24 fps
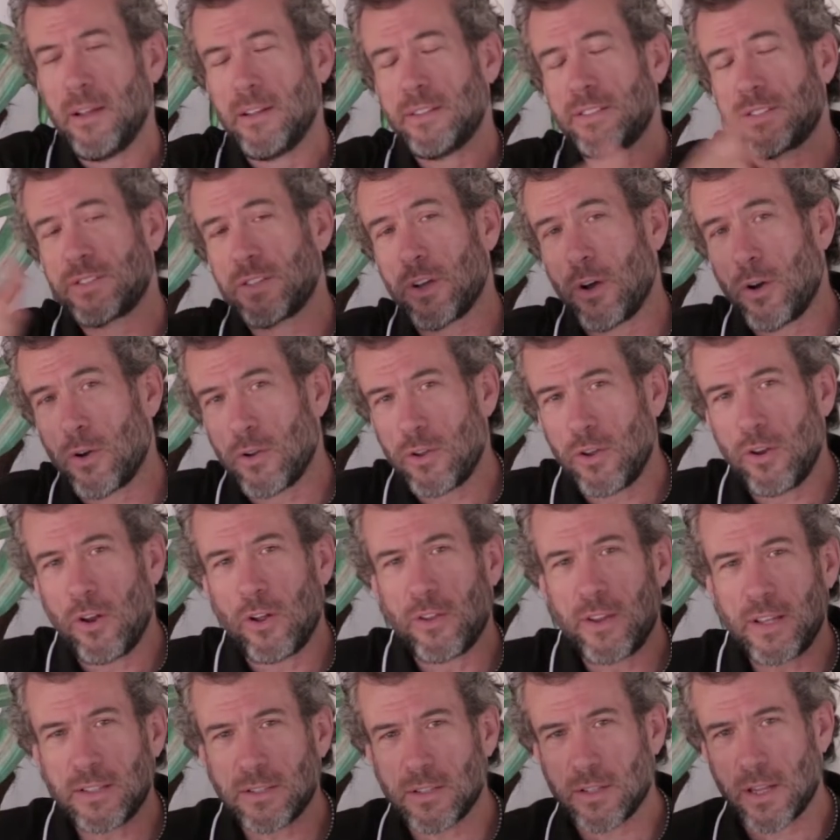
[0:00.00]
So, you
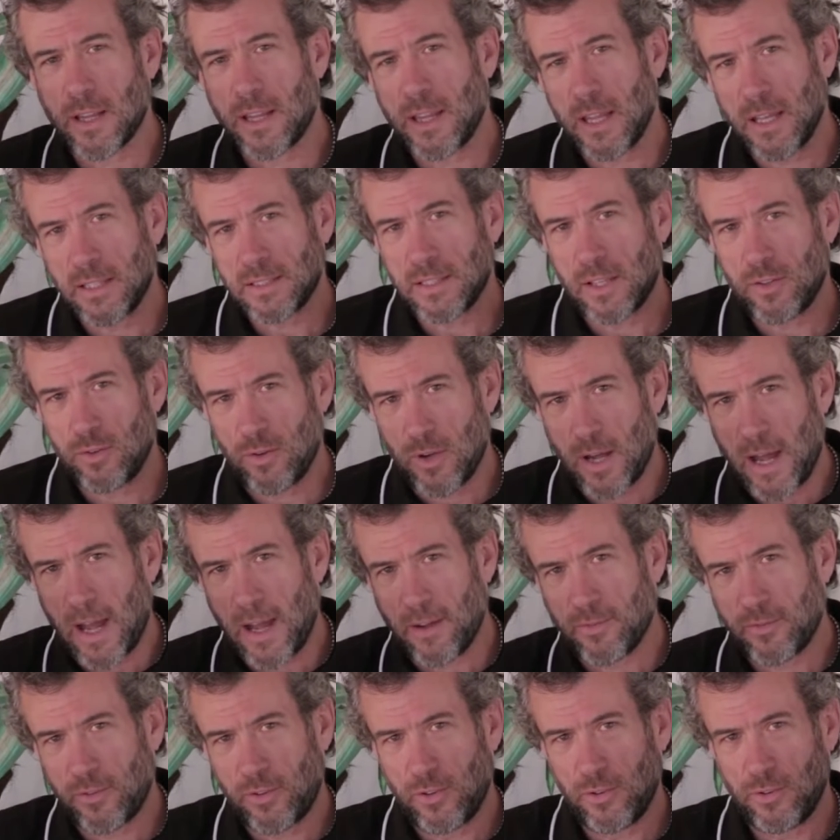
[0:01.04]
know, these are the things that you
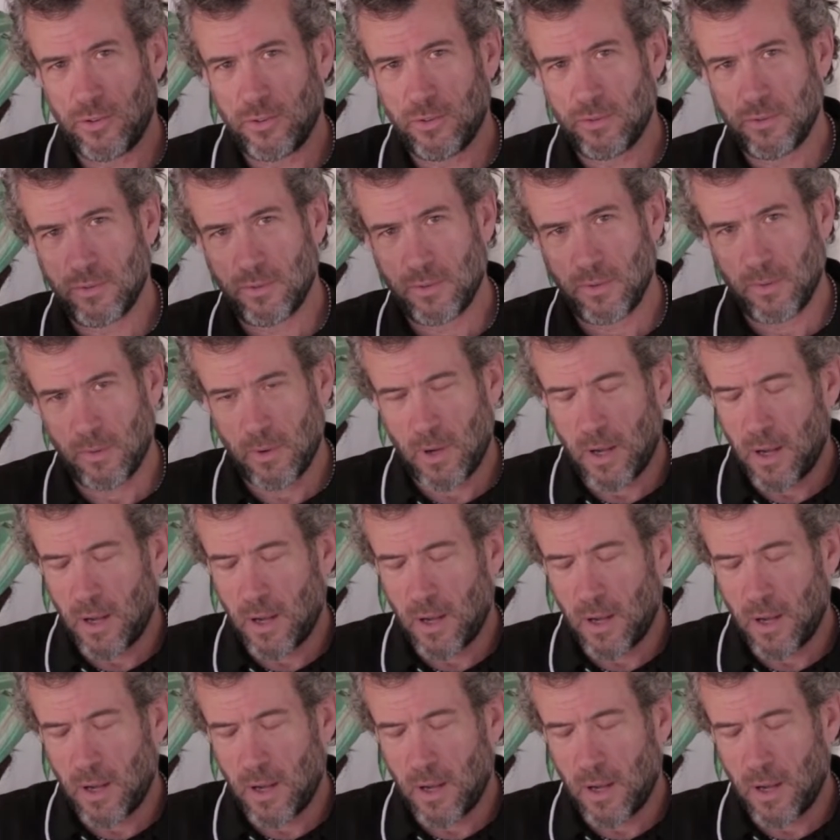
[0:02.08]
have to